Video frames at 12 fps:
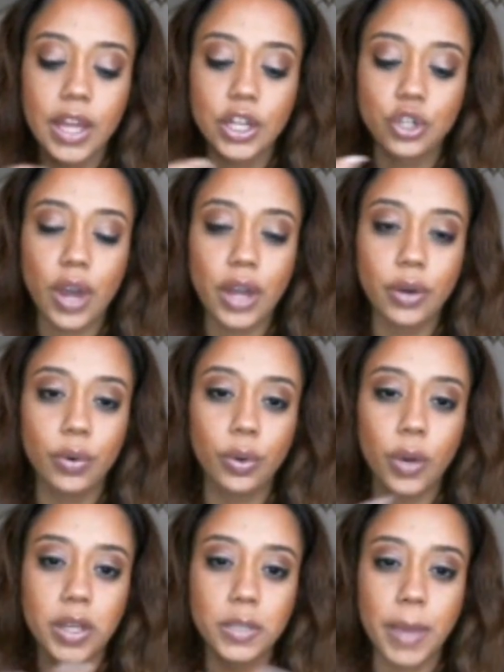Try to
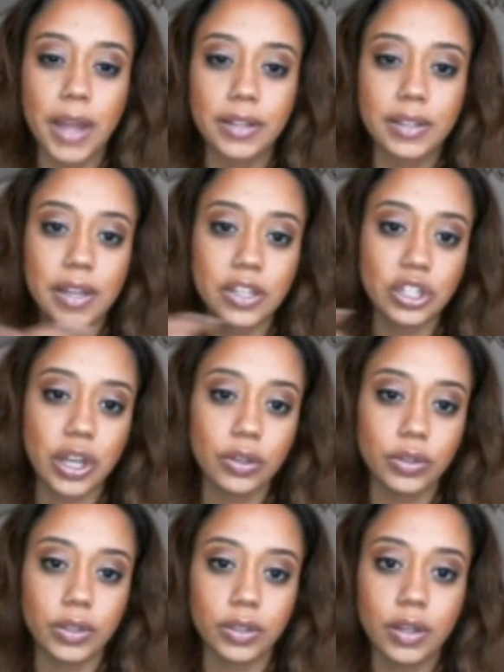regress back to that
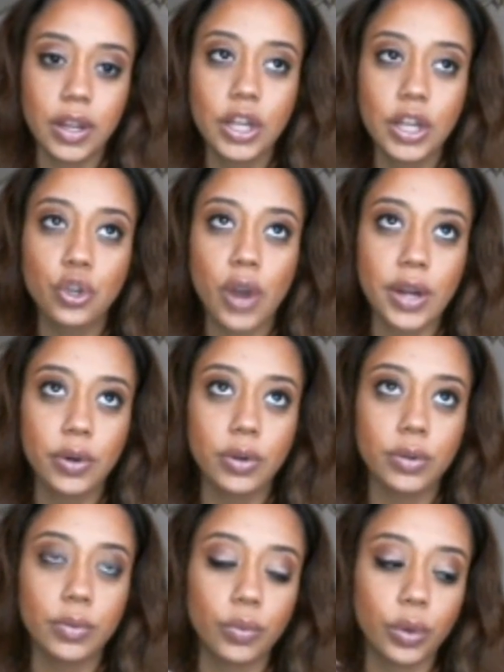childhood. Try
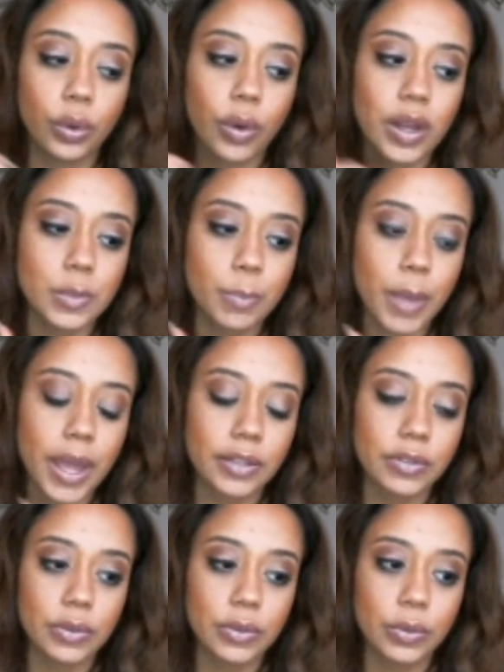to regress
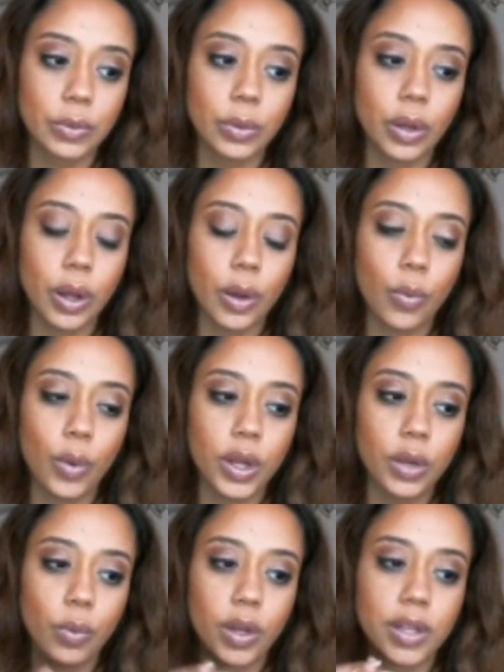back to what
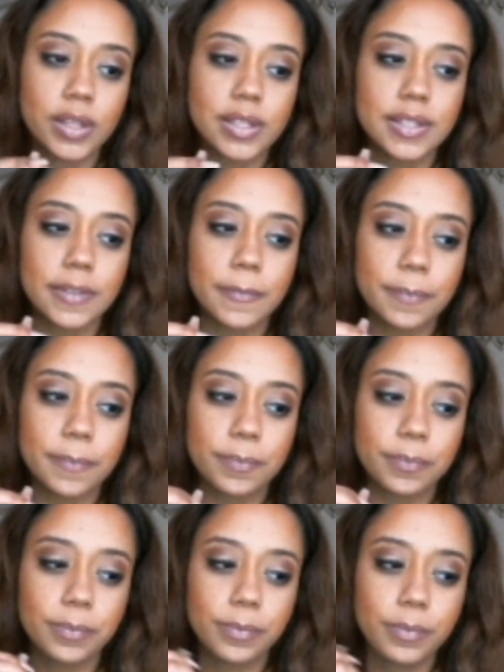it was
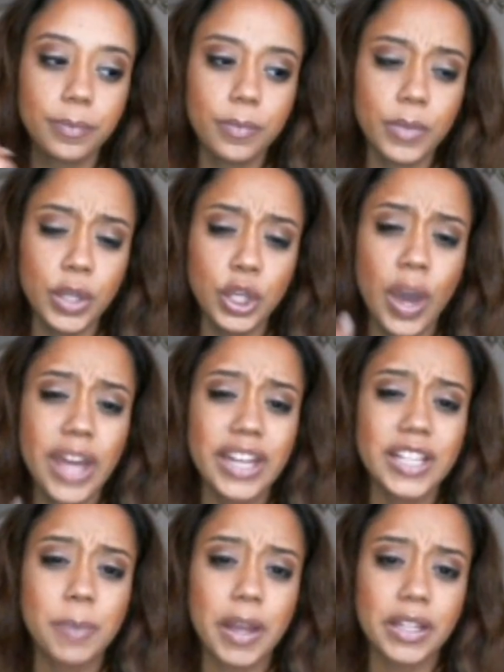you had
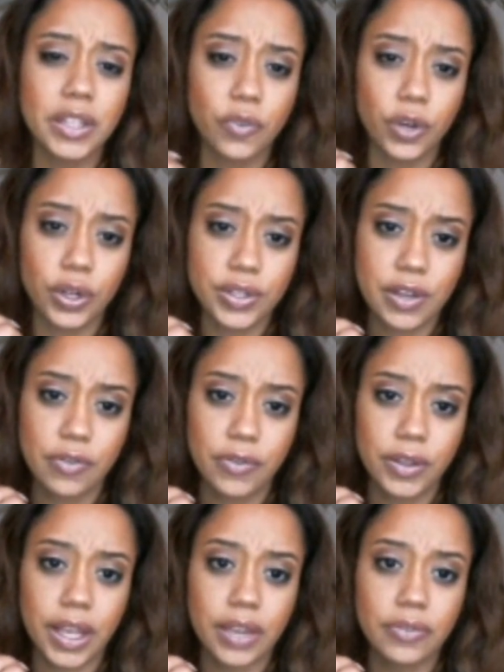expected for yourself
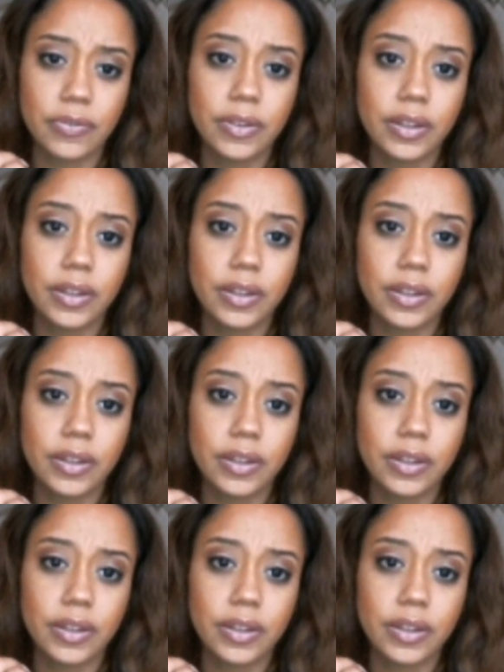in life.